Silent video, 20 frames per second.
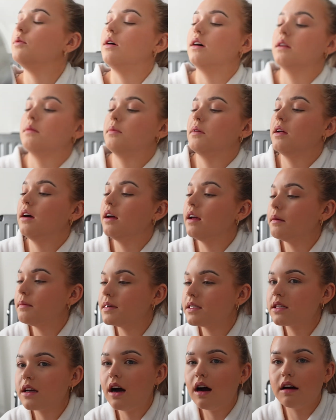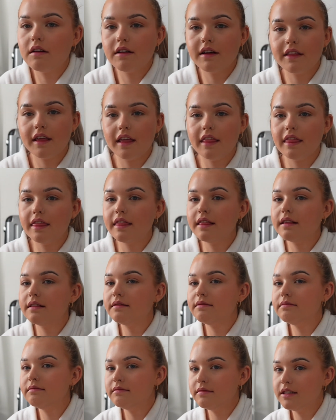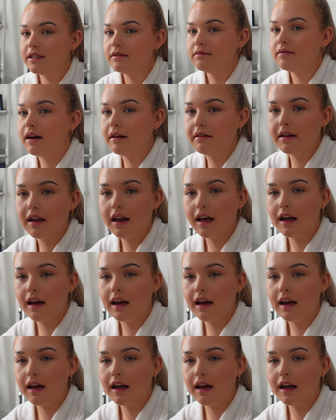while applying mascara, then, well, you're